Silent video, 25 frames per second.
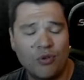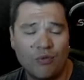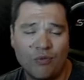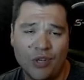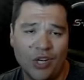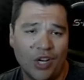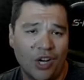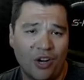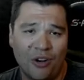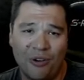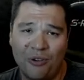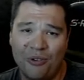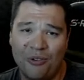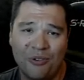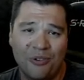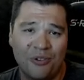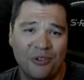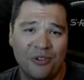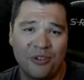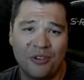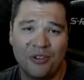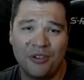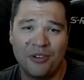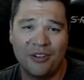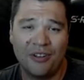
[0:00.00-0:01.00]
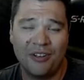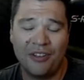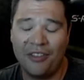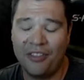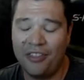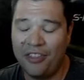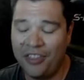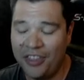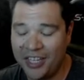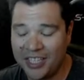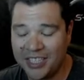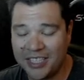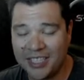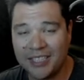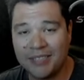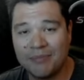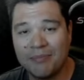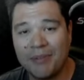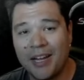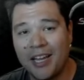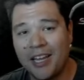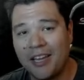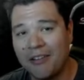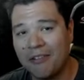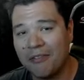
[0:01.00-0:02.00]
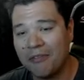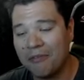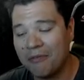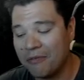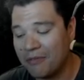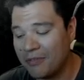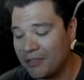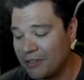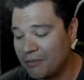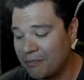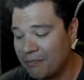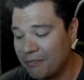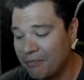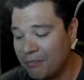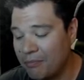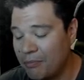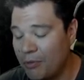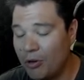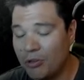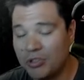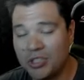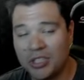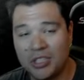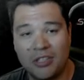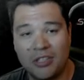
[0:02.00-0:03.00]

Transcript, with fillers: know. This is my most